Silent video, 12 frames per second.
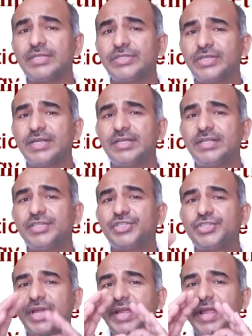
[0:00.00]
Second
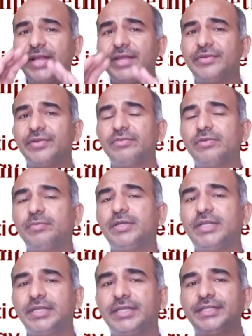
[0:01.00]
thing, GI activity
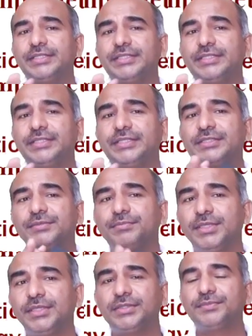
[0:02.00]
will be decreased,
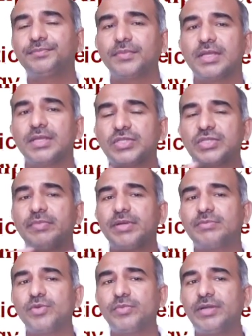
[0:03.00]
means
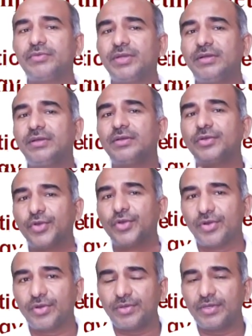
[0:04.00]
stomach movement will
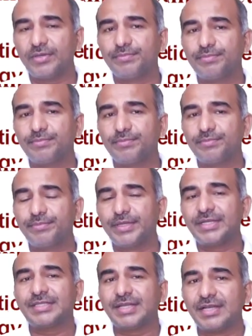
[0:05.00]
not occur,
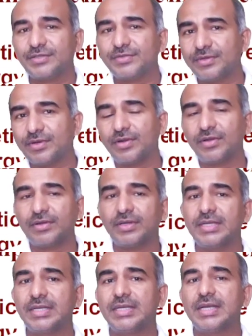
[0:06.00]
peristalsis will not
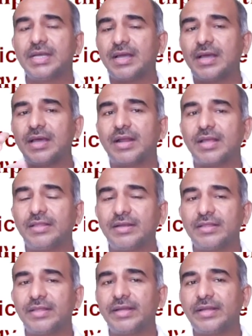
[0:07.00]
occur.
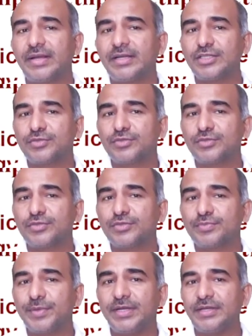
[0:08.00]
Rather than that,
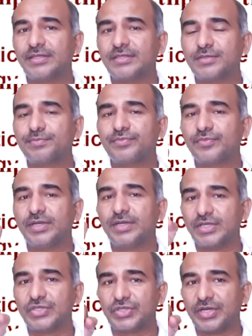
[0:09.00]
sphincters will
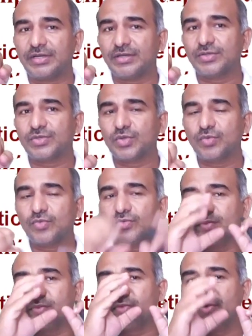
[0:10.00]
constrict.
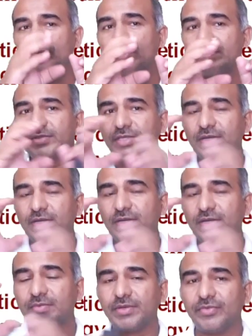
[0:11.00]
So food from
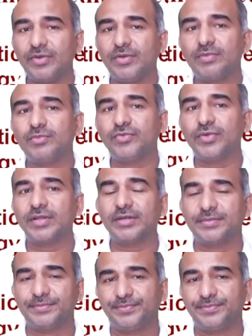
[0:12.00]
stomach will not move further.